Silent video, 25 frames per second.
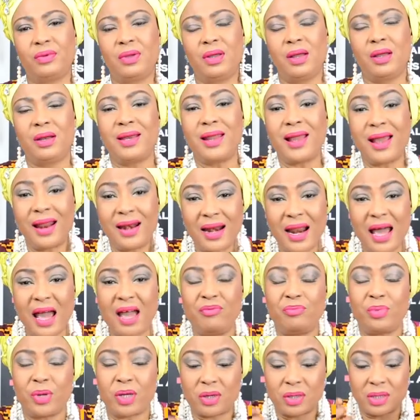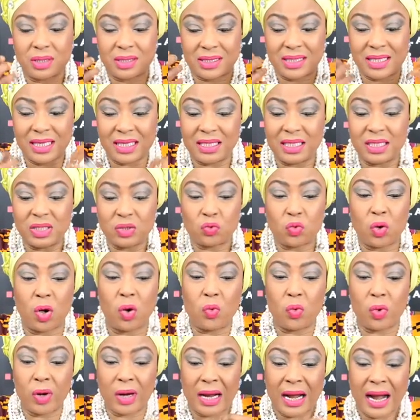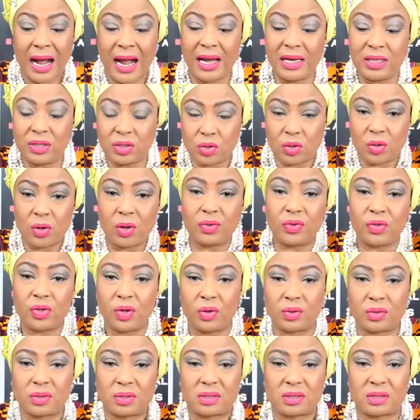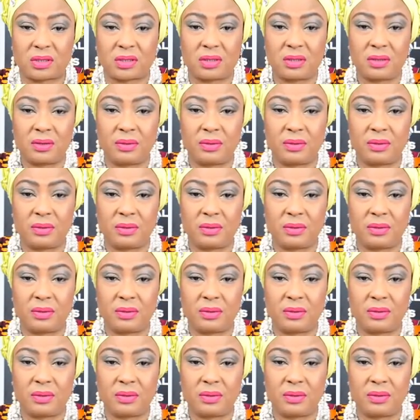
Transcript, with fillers: They are life because this is what will guide your thoughts.